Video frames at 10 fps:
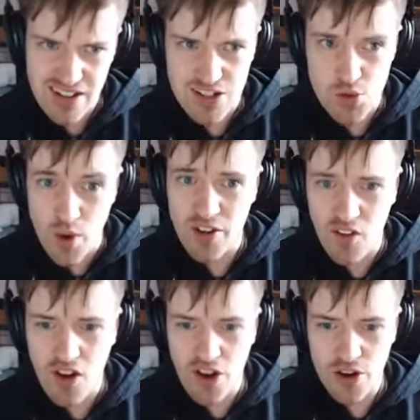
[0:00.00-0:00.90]
that's quite a
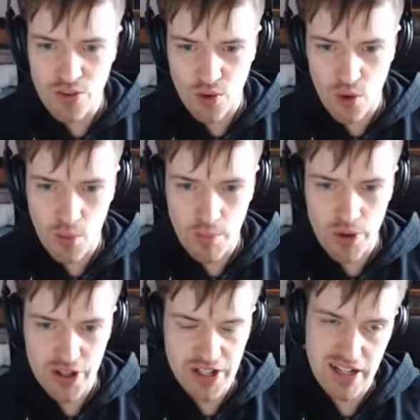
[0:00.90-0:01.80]
lot overall,
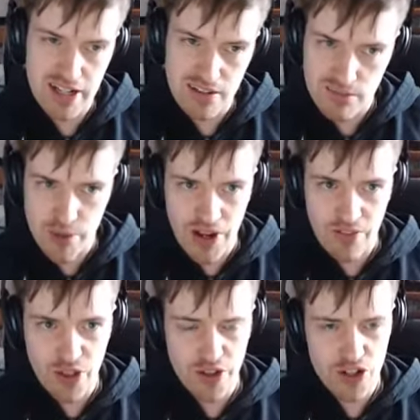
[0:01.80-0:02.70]
but yeah, we
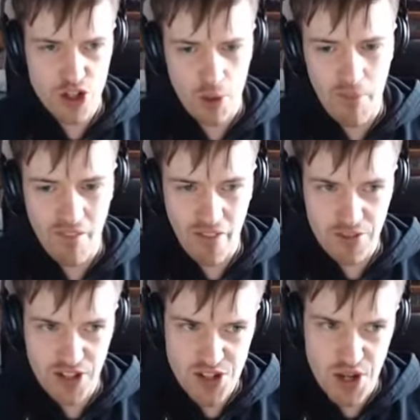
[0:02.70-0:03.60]
have the shop on the
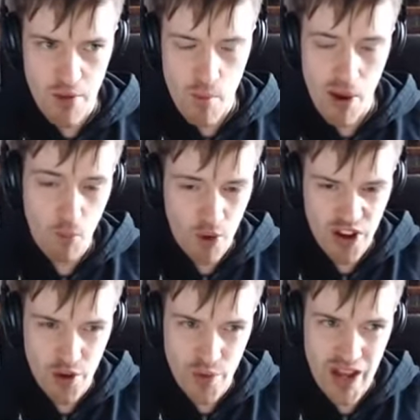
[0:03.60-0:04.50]
left-hand side. We might want
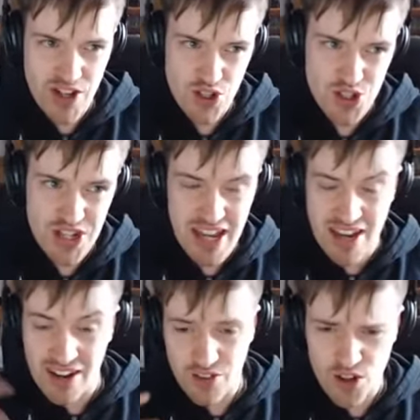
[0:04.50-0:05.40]
to go there just to
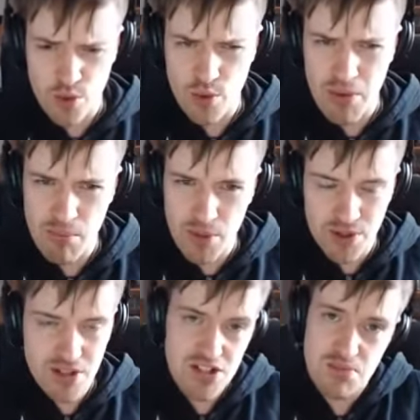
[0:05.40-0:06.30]
get another crew member.
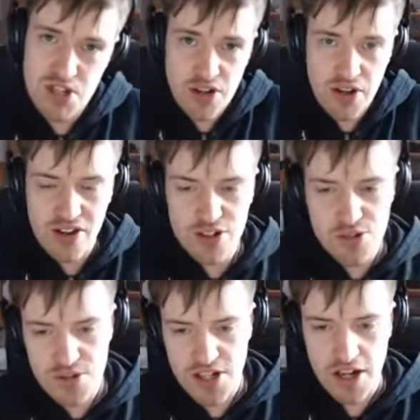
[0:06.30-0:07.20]
It's up to you
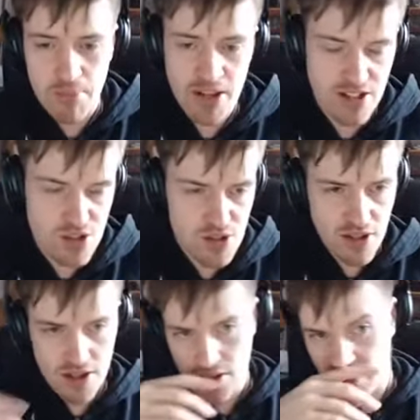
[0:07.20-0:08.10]
guys. Take your picks,
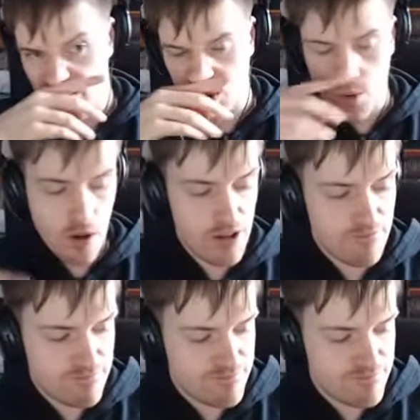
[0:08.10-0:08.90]
left or right.